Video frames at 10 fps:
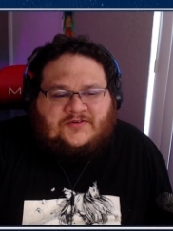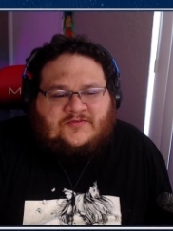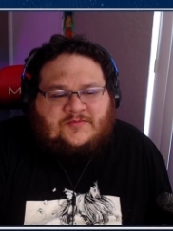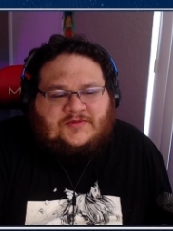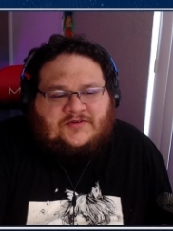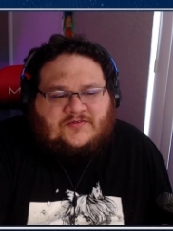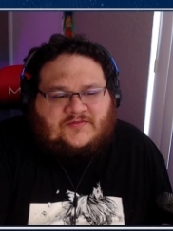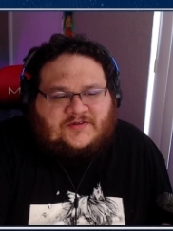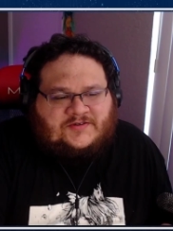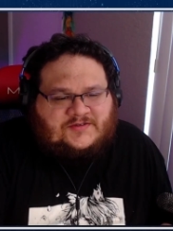want me to go
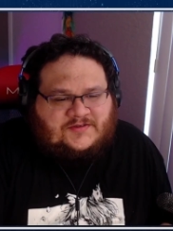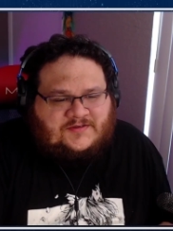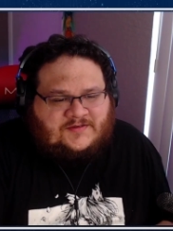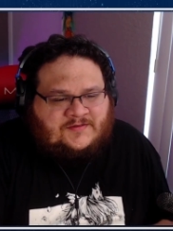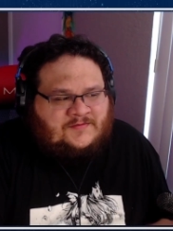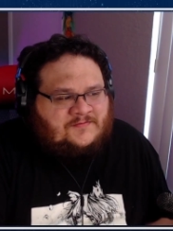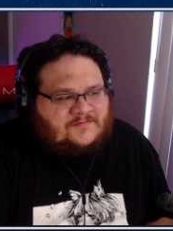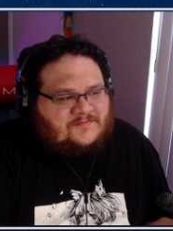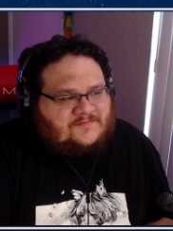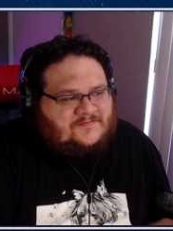first?
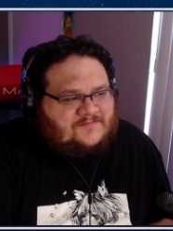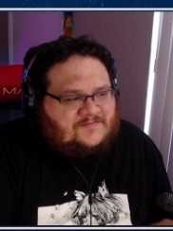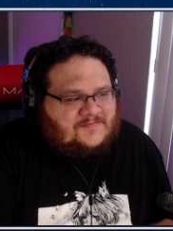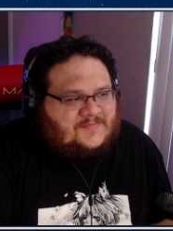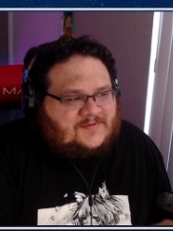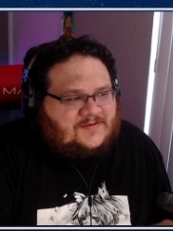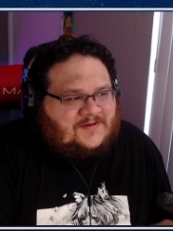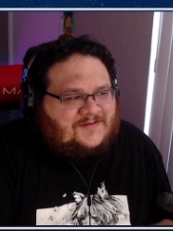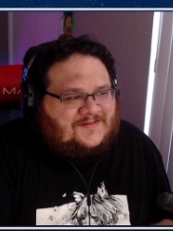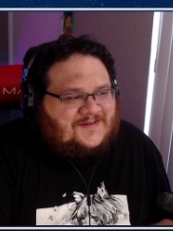I don't care. I can
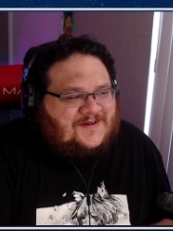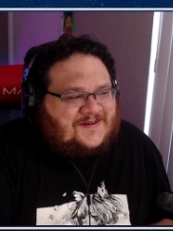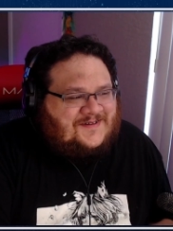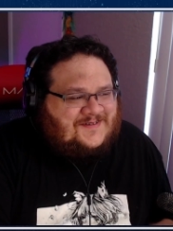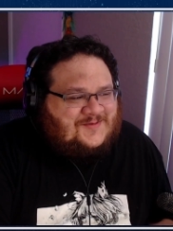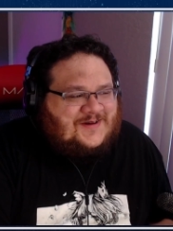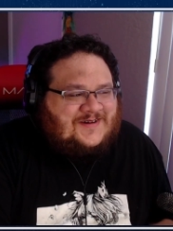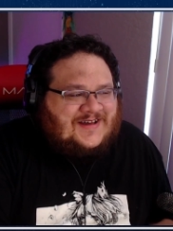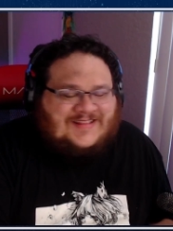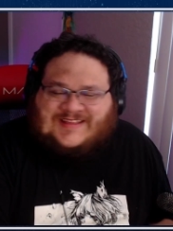go first. Oh well,
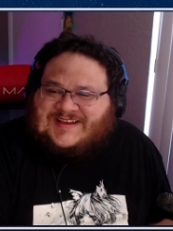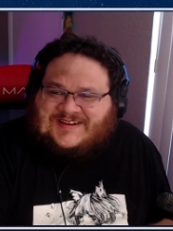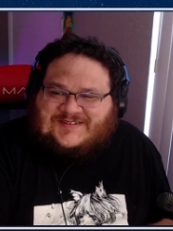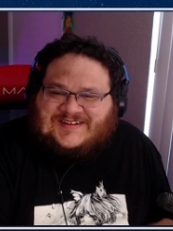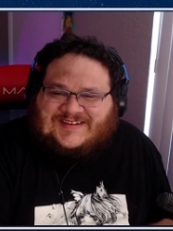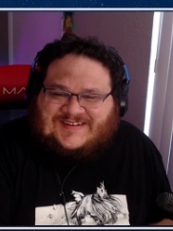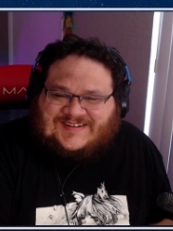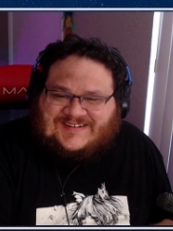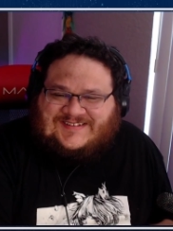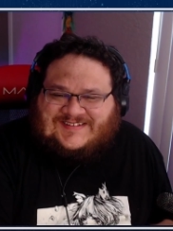I think I
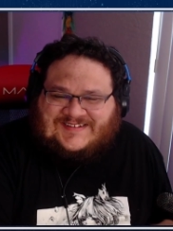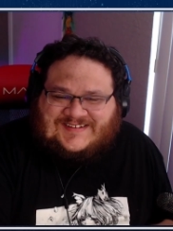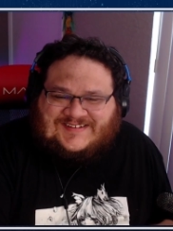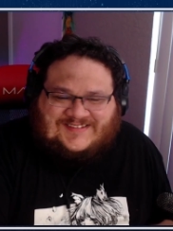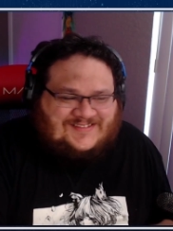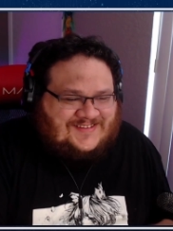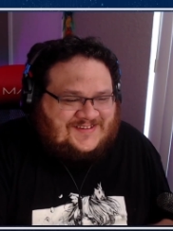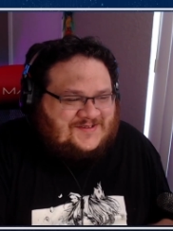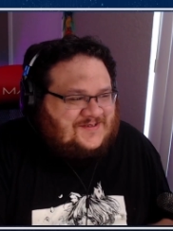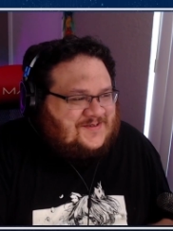already see
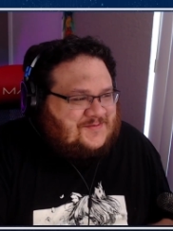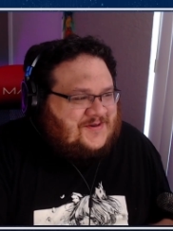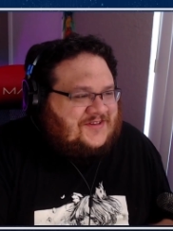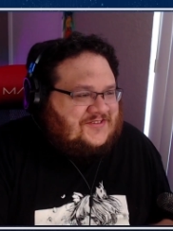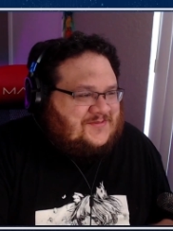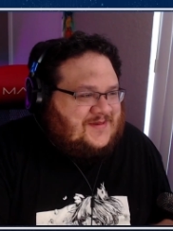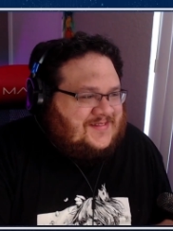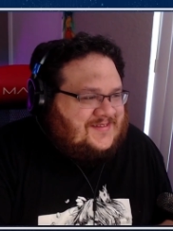you, your punishment.